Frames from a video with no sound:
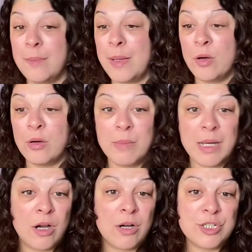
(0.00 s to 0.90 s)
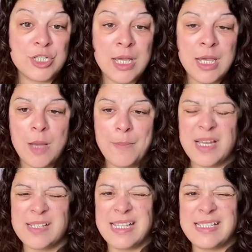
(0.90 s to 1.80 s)
and I'm like, oh my gosh,
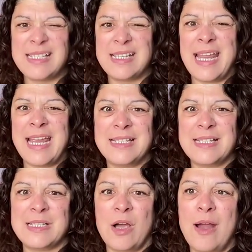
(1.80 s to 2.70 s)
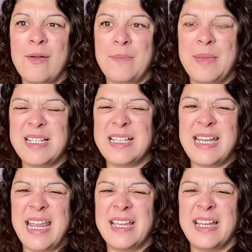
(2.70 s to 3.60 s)
because there's this innate desire in me, this
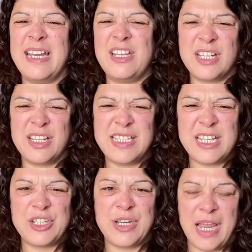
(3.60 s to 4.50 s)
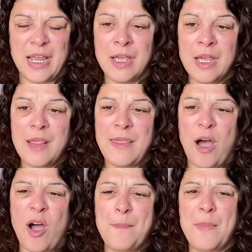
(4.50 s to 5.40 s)
innate conditioning
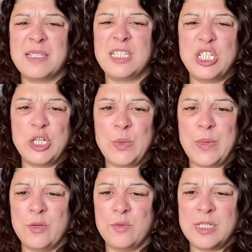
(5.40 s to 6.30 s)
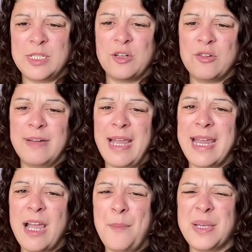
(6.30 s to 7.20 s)
that I must do in order to
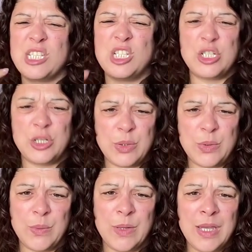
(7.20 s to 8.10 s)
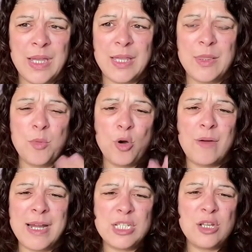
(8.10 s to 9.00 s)
create. I must do. The
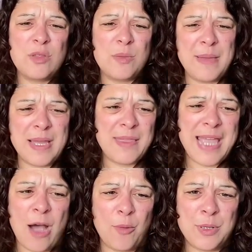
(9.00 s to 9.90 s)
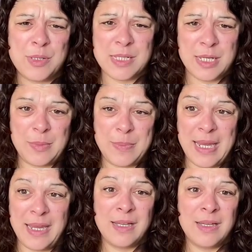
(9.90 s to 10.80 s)
more I do, the bigger the output's going to
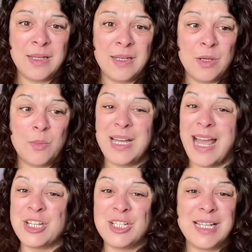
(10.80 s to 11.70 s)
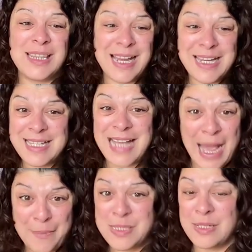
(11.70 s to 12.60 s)
be. When actually that is
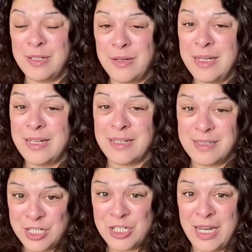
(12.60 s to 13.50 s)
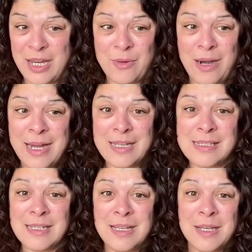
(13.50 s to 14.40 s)
absolutely conditioning, right?